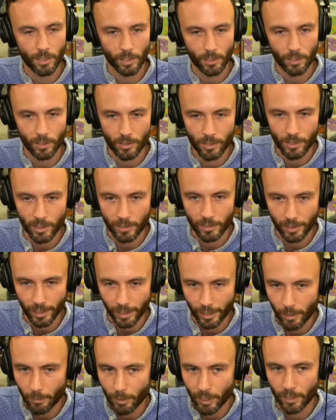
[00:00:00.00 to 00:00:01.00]
encourage things
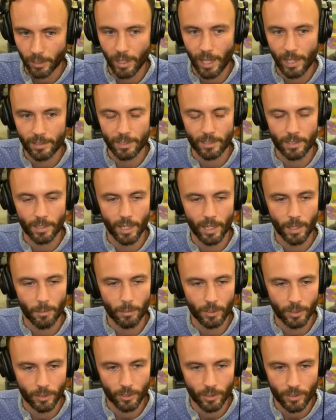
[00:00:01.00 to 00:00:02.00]
like coming to class on
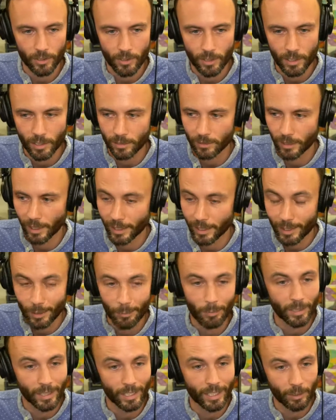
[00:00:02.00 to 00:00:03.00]
time, encourage things like
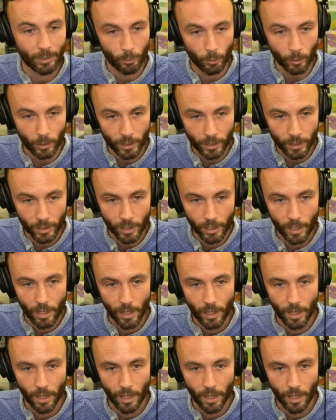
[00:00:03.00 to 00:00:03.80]
completing work,